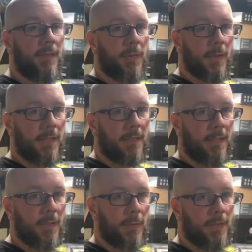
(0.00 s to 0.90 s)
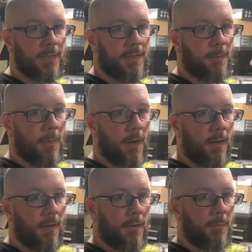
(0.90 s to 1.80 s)
fully clean the wheels
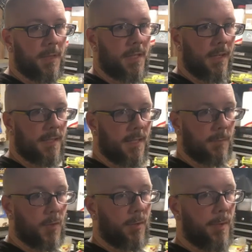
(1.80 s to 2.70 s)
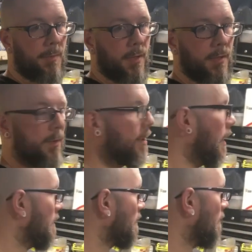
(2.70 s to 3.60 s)
tomorrow because I'm gonna be putting new
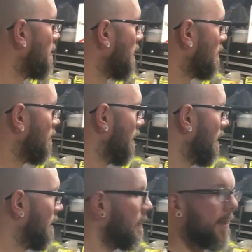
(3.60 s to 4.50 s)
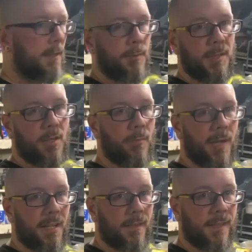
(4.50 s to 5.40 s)
tires on them next week and then they'll be going
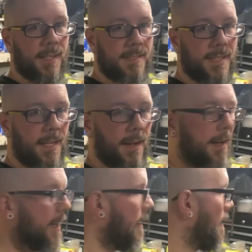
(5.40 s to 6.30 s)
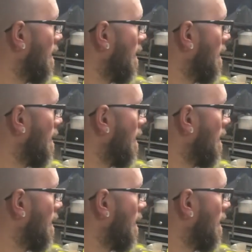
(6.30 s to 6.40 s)
back on the STI.